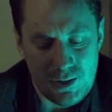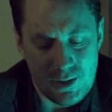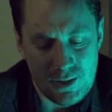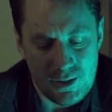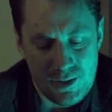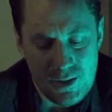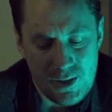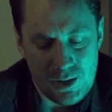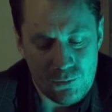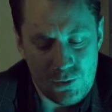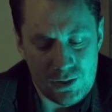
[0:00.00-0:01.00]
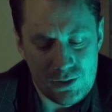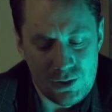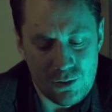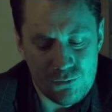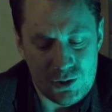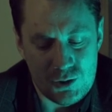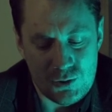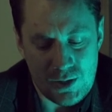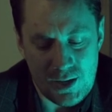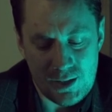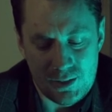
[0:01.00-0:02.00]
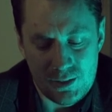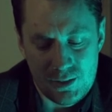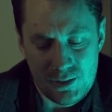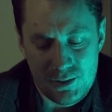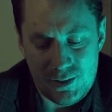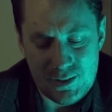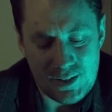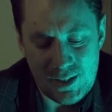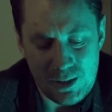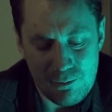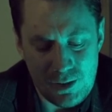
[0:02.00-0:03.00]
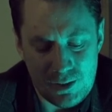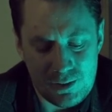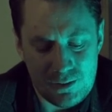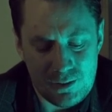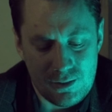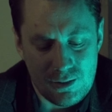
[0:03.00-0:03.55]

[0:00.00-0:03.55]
I wandered off the trail, just a little bit.